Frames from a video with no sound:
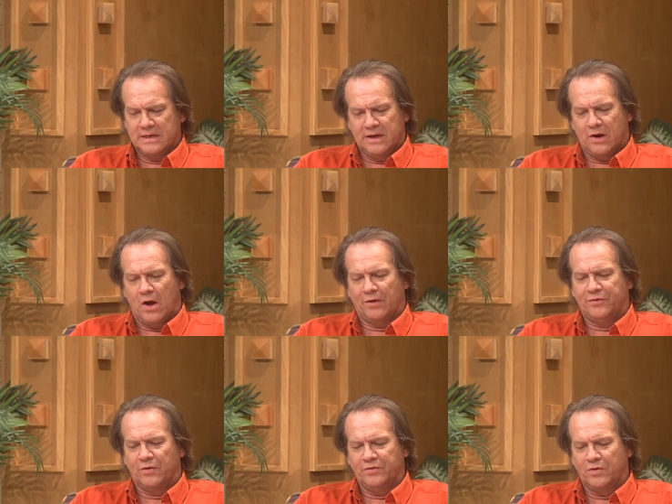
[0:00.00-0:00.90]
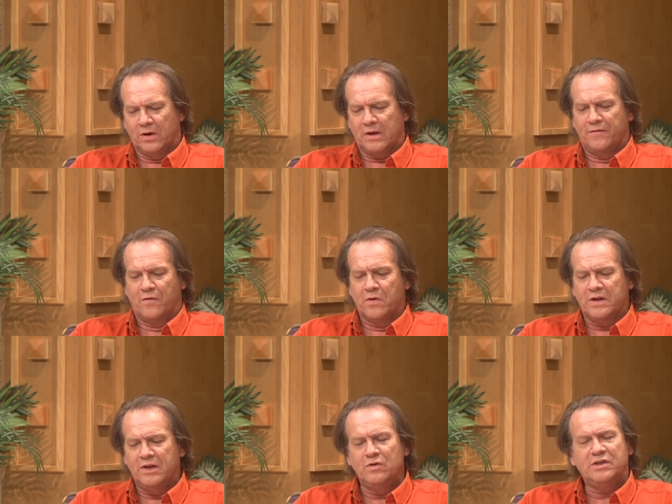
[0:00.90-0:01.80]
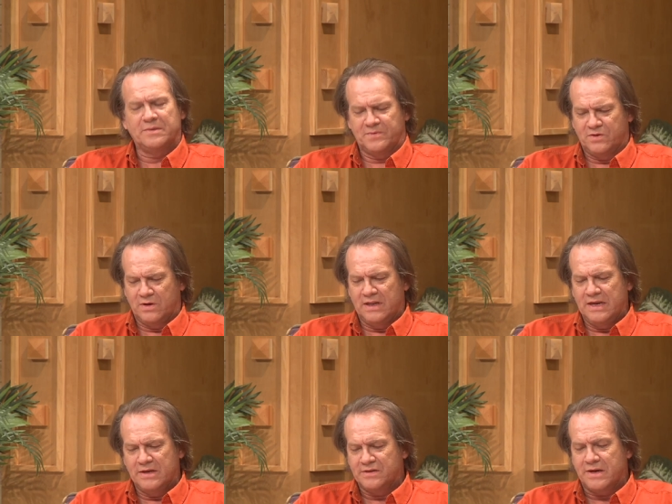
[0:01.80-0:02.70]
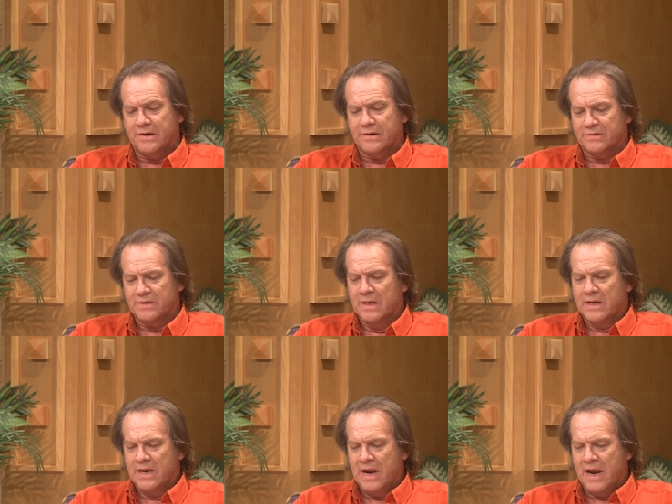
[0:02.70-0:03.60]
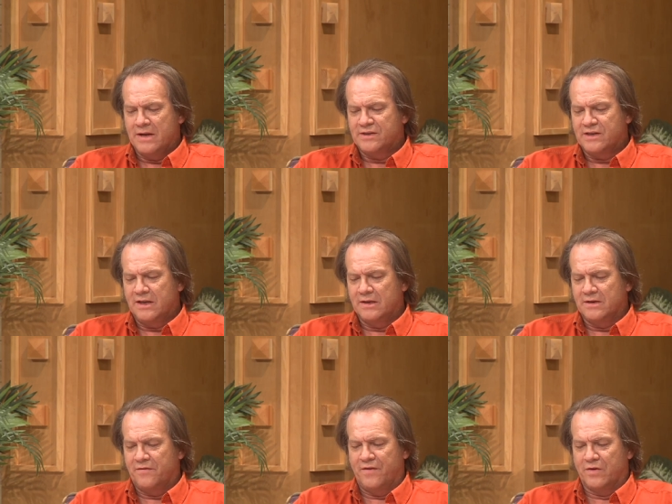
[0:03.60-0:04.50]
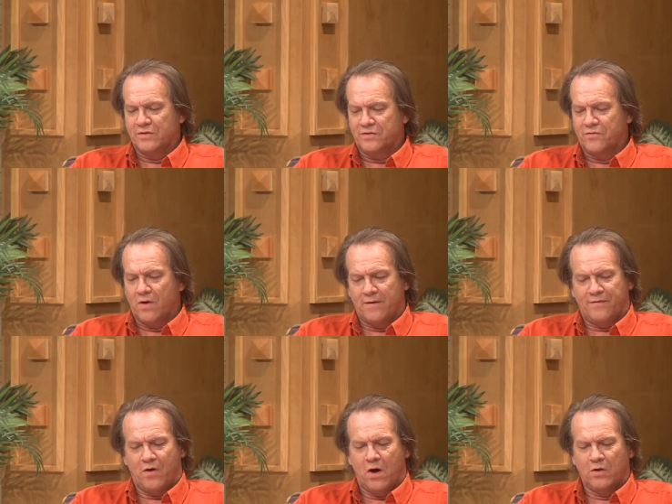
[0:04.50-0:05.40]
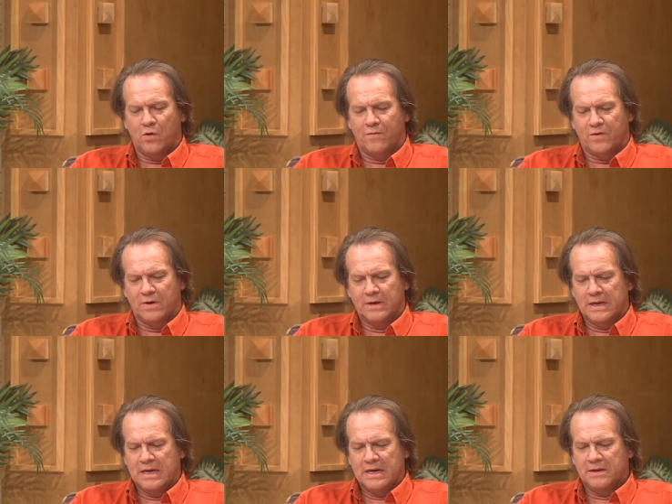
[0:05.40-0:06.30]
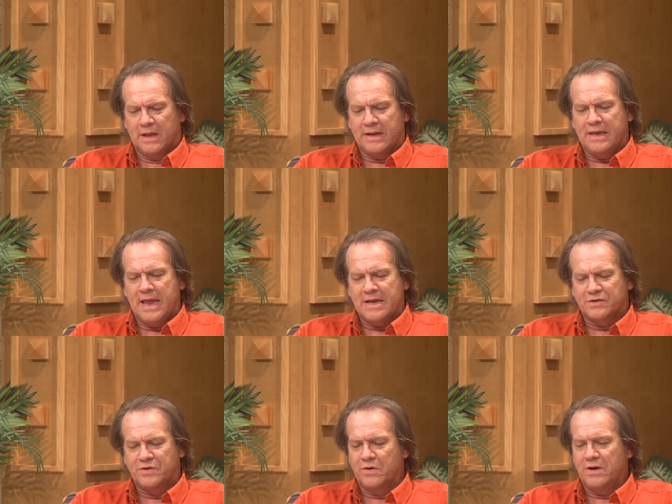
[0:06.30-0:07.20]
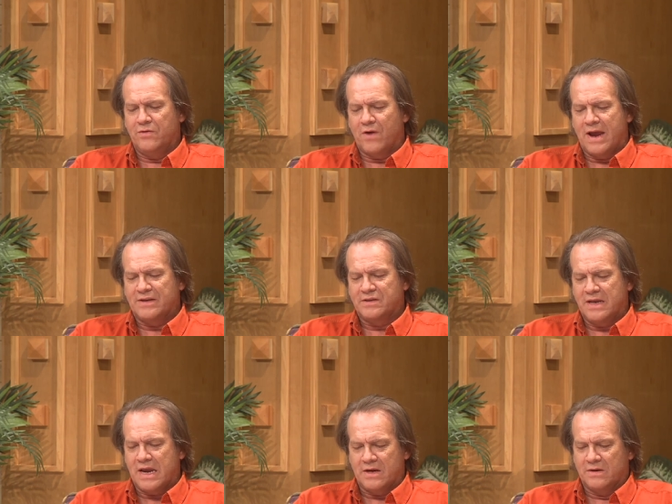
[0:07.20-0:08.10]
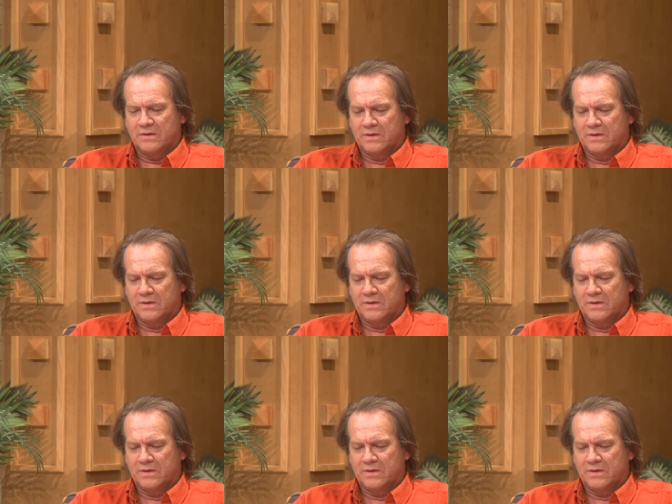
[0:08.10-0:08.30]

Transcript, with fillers: It also took four Q-tips to clean his ears, and his skin feels rough all over, like he has dirty, dry skin.